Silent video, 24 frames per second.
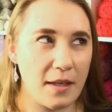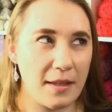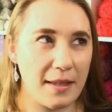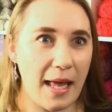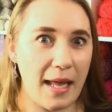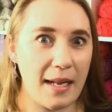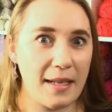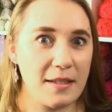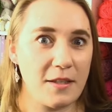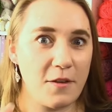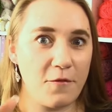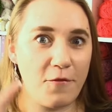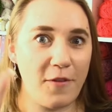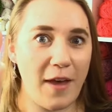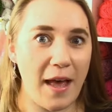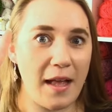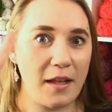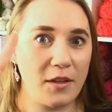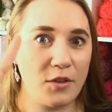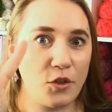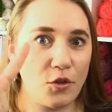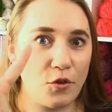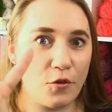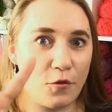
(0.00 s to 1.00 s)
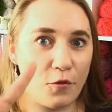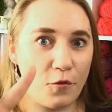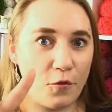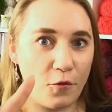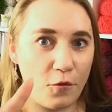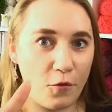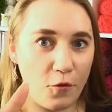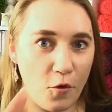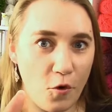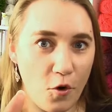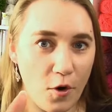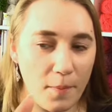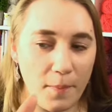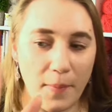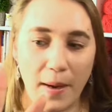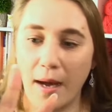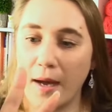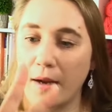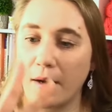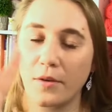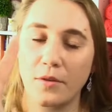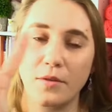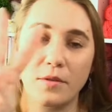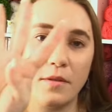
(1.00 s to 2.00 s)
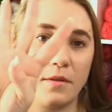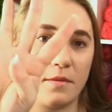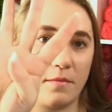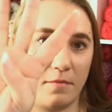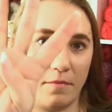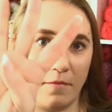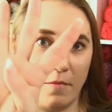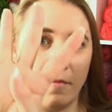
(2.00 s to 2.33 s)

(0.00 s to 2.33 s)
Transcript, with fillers: That is a value of four patterns,